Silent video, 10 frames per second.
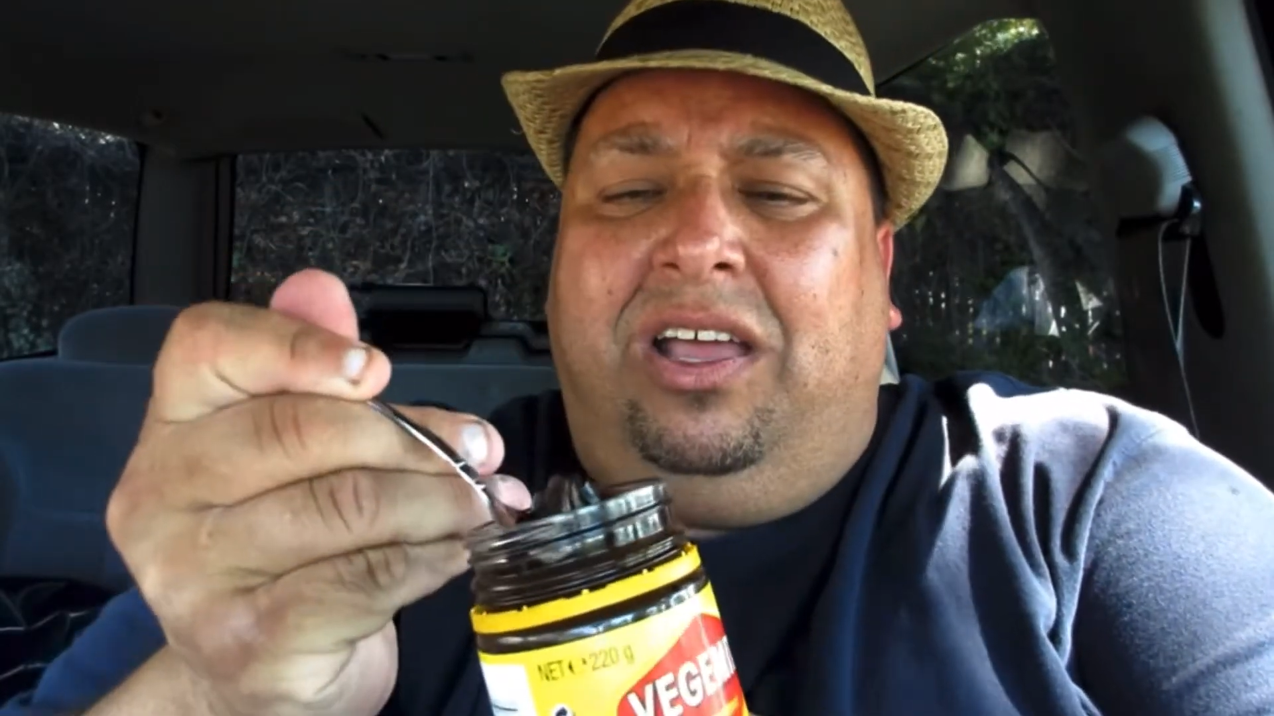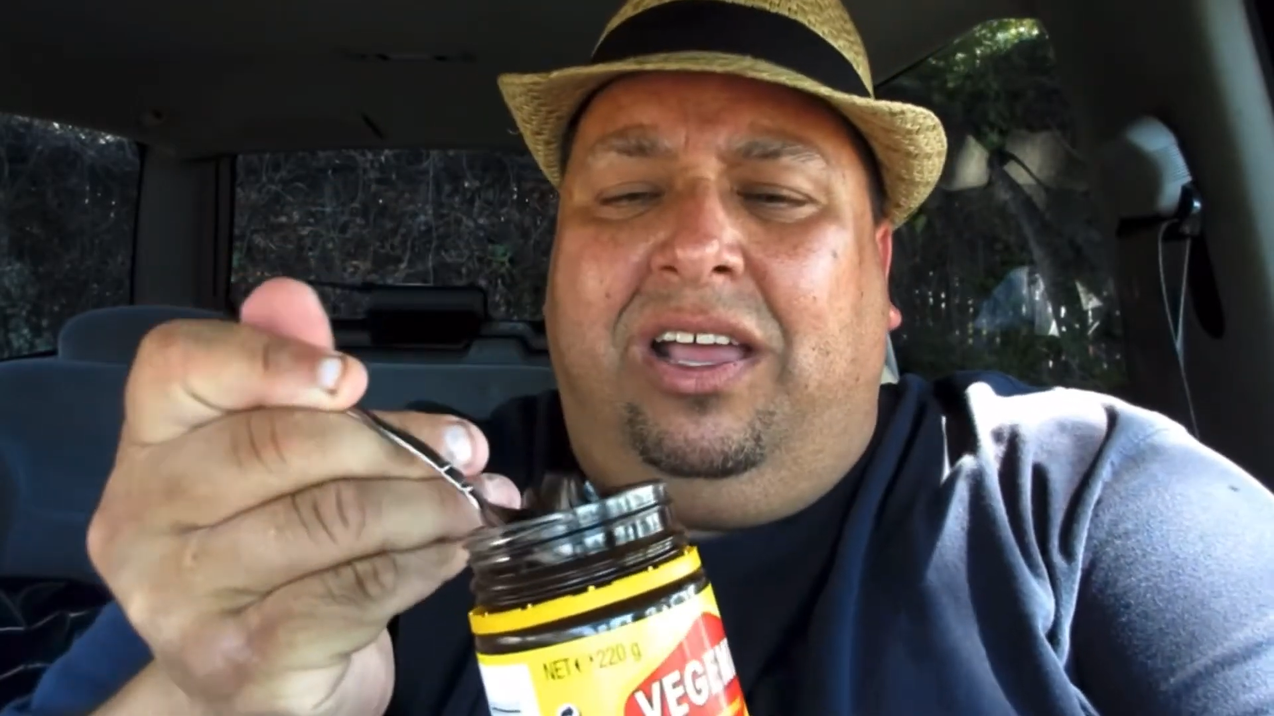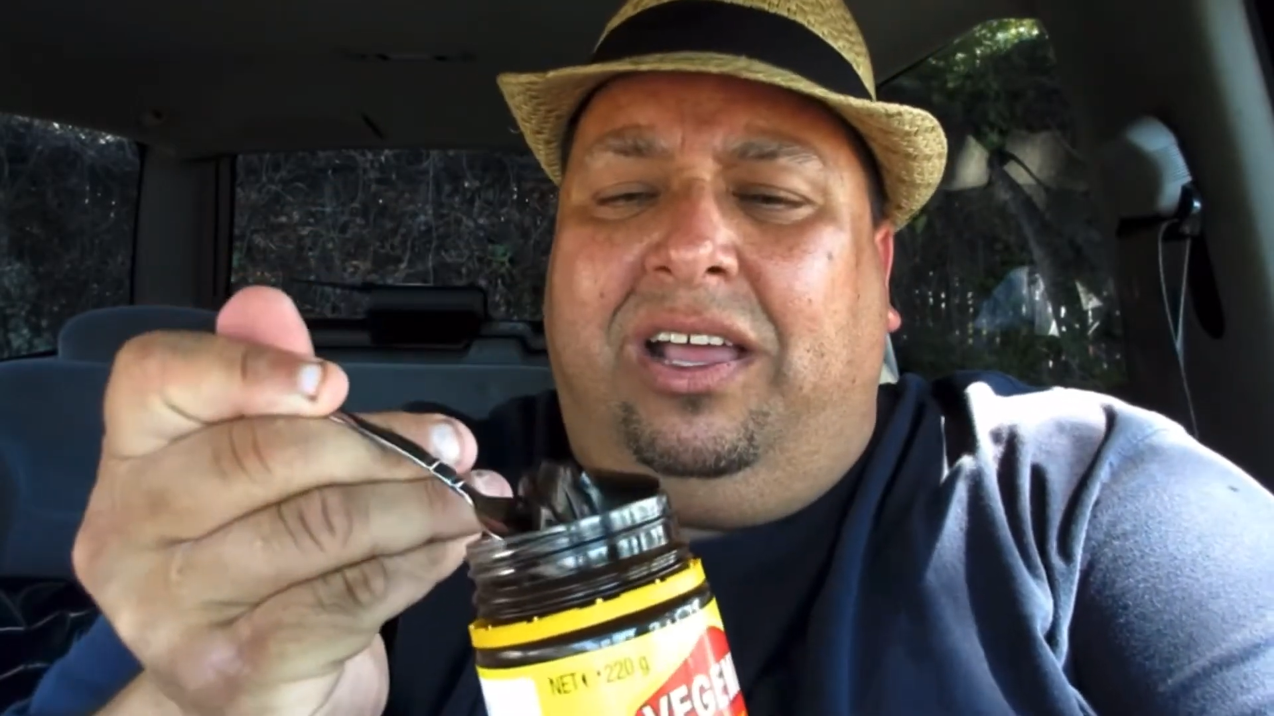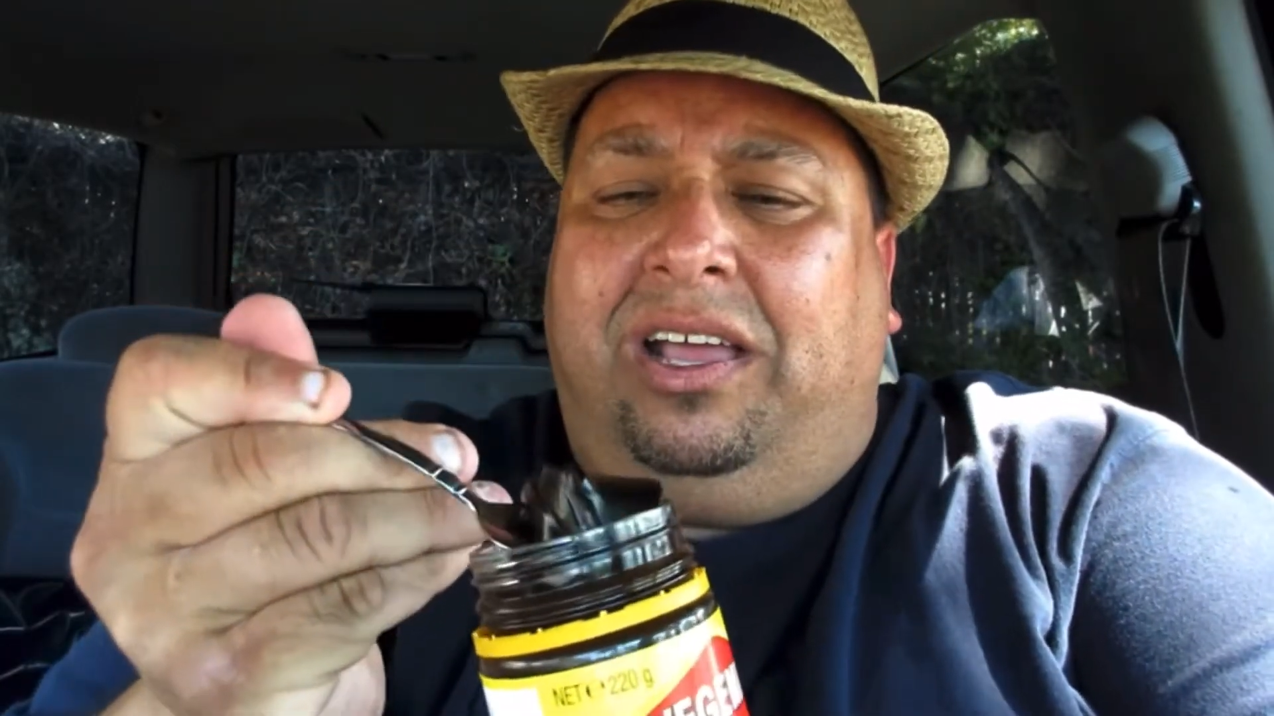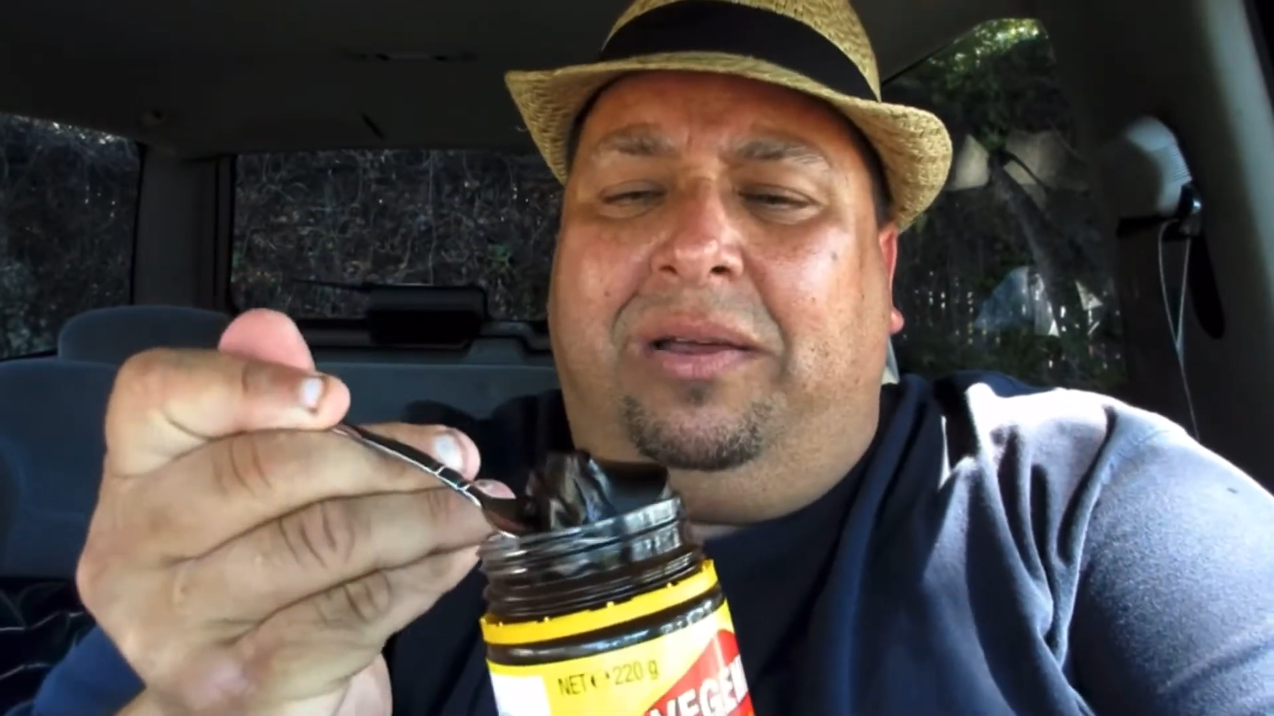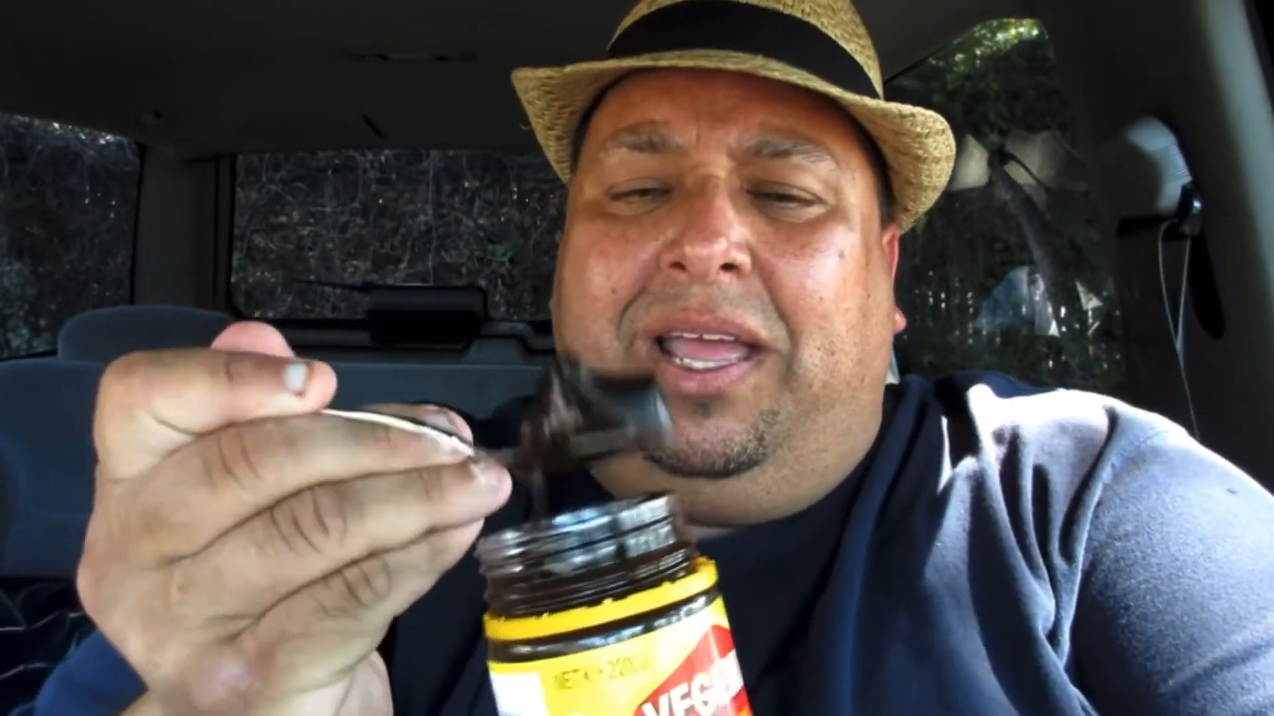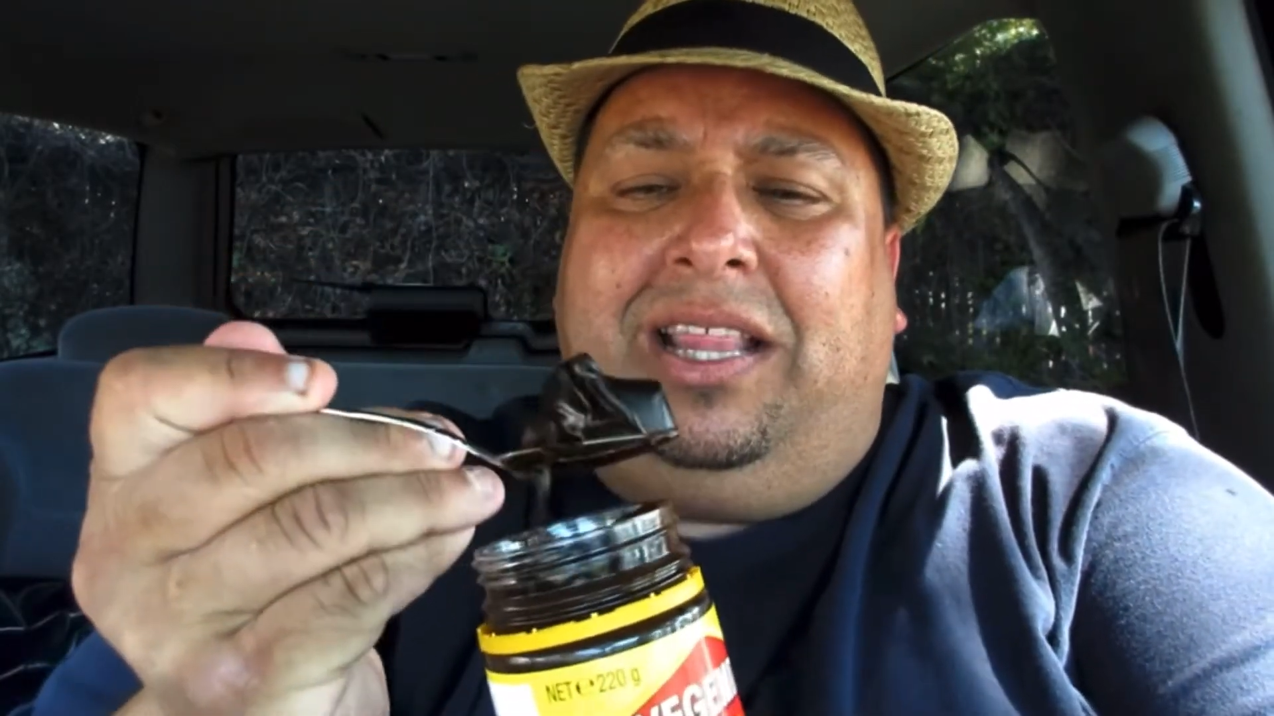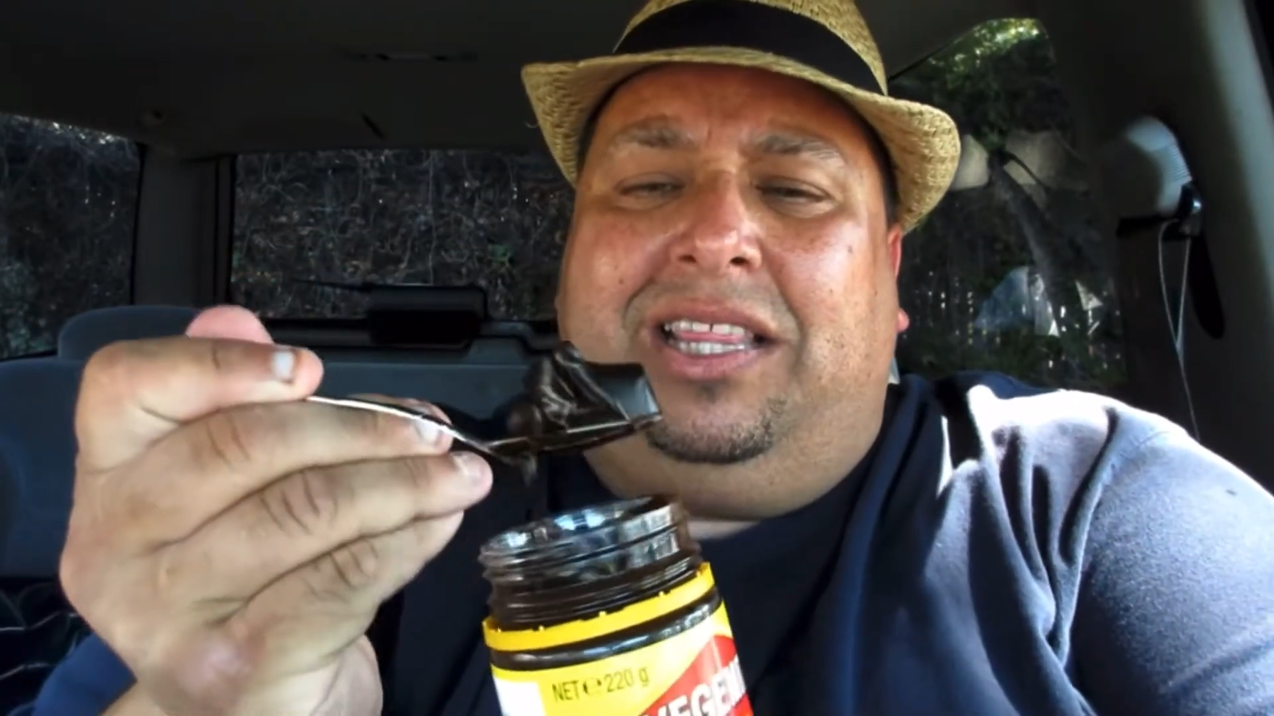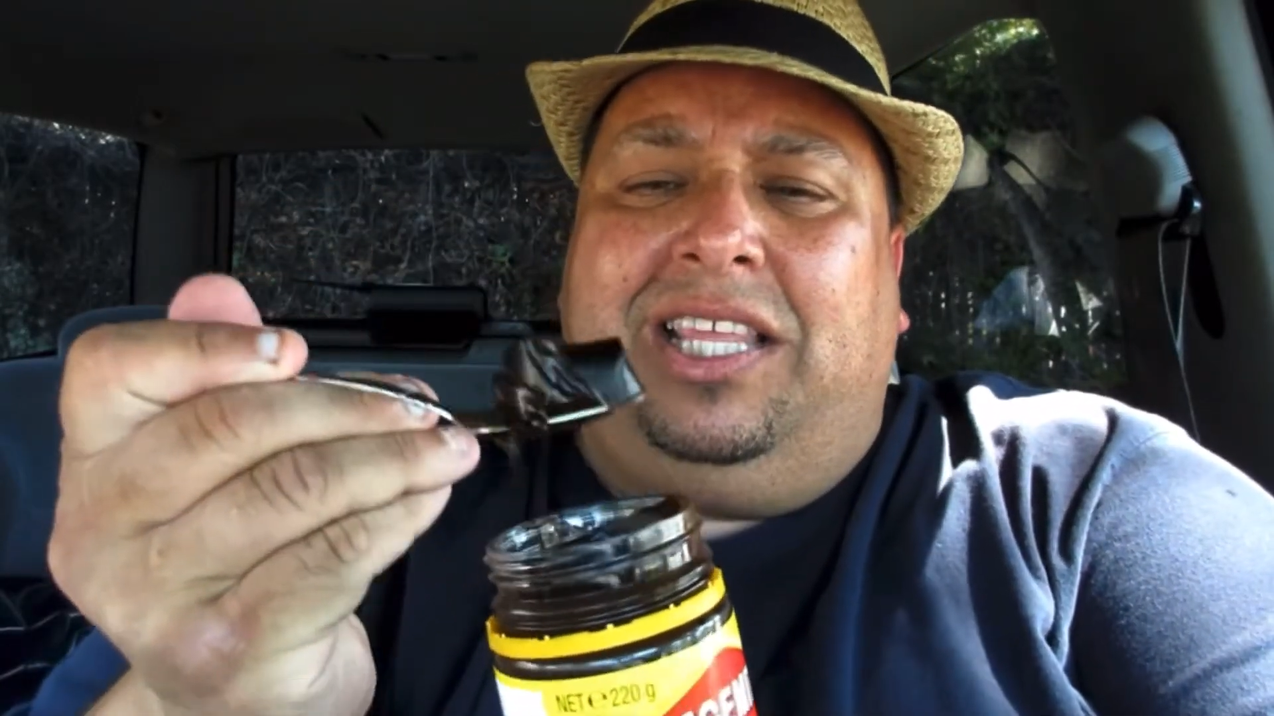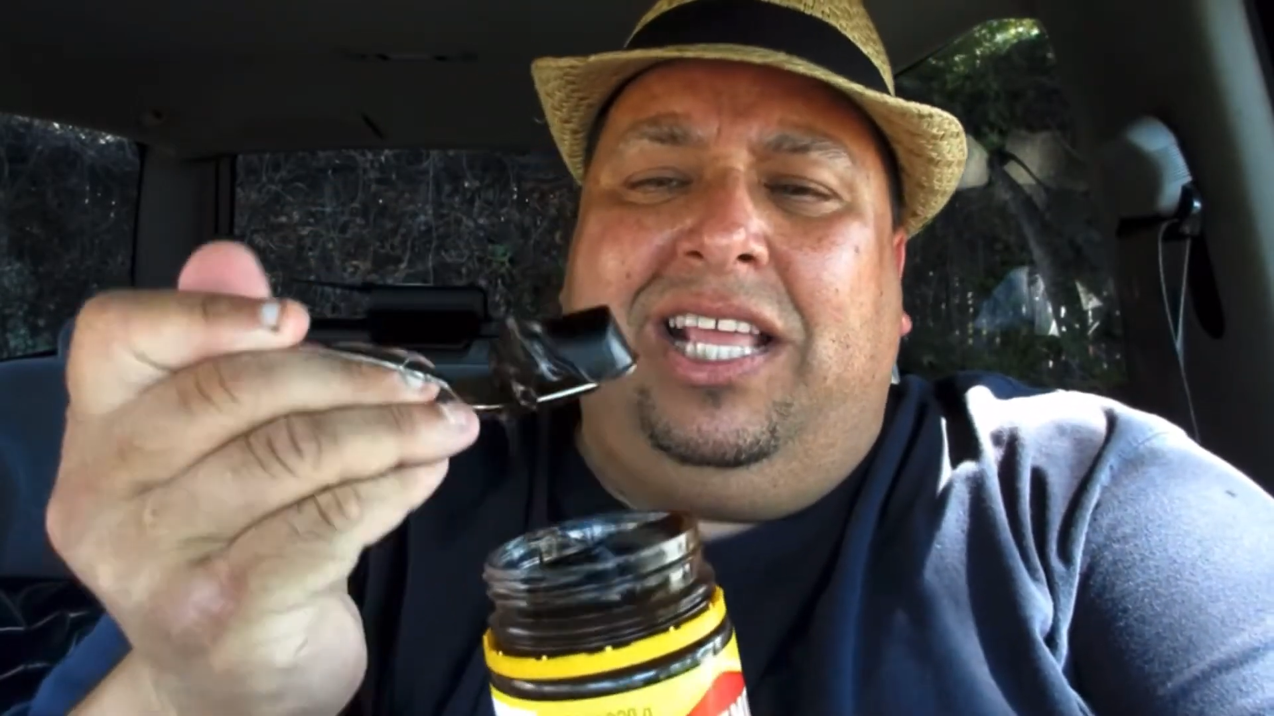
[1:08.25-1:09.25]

And